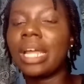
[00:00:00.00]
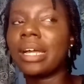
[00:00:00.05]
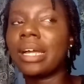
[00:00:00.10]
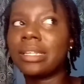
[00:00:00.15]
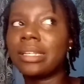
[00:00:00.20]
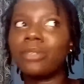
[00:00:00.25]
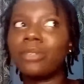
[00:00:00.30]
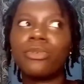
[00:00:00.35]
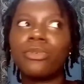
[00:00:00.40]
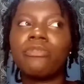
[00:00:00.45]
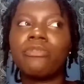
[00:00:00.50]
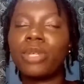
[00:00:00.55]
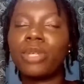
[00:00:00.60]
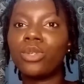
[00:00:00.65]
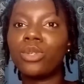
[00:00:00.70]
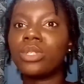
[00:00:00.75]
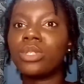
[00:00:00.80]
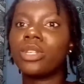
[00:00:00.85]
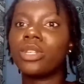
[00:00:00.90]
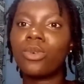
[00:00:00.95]
And we've been
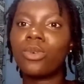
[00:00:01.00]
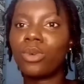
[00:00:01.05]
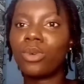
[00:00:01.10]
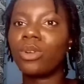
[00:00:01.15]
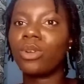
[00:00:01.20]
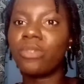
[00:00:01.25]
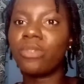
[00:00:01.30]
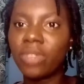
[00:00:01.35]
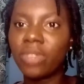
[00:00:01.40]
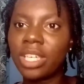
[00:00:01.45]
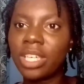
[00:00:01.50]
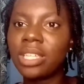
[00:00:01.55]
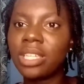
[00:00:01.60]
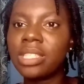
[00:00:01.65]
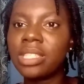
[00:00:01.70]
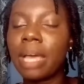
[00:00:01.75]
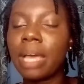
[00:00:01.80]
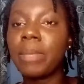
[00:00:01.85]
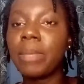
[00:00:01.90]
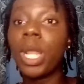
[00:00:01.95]
using a whole lot of
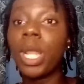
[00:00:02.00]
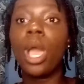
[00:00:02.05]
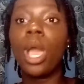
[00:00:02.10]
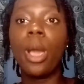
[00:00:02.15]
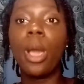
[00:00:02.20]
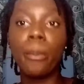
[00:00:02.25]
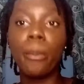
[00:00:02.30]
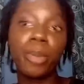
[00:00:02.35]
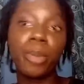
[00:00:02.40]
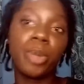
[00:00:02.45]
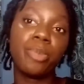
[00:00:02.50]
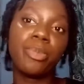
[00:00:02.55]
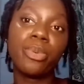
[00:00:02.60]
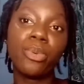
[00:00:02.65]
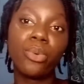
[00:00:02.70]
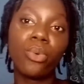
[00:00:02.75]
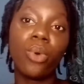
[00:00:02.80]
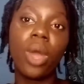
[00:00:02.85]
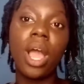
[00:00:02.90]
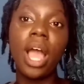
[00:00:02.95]
things. I mean,
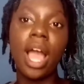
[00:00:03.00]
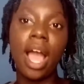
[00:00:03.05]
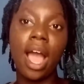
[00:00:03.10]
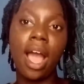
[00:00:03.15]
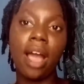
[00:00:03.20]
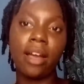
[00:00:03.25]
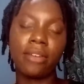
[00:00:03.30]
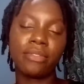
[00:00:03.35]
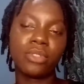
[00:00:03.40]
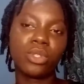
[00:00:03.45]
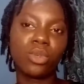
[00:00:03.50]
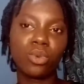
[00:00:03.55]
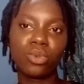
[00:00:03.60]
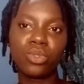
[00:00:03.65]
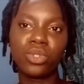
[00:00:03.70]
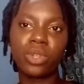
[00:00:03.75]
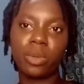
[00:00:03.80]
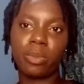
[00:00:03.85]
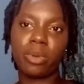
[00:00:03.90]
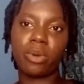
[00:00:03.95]
people have told
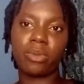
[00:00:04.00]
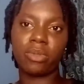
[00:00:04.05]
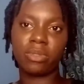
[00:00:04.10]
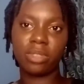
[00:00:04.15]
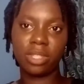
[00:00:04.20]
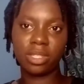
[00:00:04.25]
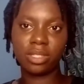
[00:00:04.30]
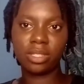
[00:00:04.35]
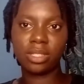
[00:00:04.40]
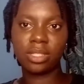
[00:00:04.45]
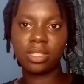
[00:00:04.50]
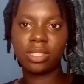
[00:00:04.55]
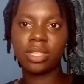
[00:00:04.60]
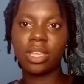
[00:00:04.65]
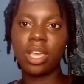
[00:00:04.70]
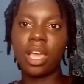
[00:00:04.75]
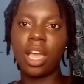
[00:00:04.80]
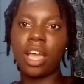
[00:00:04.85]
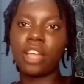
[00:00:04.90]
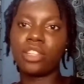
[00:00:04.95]
you about this
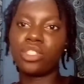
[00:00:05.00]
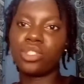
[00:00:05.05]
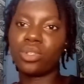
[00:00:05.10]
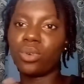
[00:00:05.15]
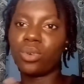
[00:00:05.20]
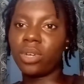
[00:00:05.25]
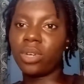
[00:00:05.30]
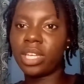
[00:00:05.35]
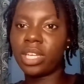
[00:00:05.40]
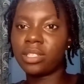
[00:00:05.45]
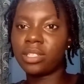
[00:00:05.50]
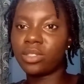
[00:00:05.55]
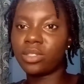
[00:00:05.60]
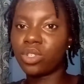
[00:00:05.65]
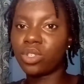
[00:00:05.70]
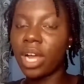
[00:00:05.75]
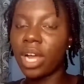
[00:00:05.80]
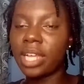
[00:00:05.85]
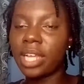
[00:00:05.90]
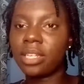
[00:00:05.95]
and you go ahead to
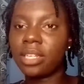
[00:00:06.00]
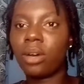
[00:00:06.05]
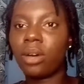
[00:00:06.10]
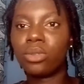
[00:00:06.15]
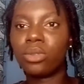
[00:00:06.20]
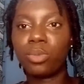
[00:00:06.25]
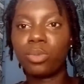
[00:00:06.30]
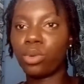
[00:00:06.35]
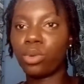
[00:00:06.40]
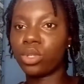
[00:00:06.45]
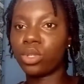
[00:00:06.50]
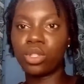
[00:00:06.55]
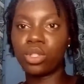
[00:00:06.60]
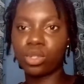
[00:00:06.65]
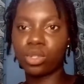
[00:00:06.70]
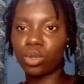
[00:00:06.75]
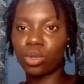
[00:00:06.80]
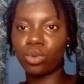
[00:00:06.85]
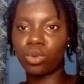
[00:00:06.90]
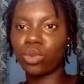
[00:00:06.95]
try it out, but
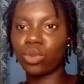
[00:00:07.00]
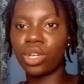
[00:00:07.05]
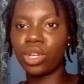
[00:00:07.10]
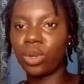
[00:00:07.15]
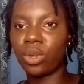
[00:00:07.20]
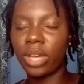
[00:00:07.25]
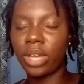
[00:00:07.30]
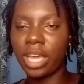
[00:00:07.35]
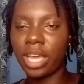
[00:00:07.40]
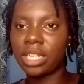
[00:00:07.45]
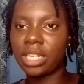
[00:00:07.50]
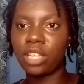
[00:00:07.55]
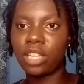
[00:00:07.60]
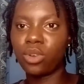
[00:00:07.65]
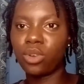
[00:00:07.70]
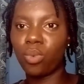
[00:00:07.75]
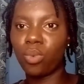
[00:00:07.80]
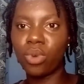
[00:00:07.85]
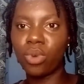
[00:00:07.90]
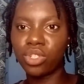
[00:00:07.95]
it's not growing your hair, and then
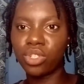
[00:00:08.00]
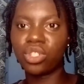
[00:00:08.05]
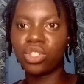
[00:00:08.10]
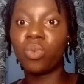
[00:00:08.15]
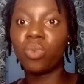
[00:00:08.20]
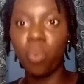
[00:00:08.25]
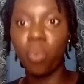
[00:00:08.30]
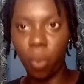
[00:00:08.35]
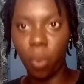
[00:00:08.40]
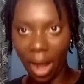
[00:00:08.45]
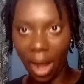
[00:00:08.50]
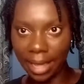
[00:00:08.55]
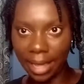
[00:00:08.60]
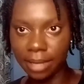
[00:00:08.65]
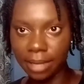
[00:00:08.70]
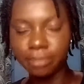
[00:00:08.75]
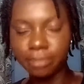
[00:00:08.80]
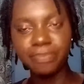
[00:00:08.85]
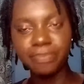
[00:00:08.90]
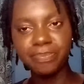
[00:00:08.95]
you're wondering why.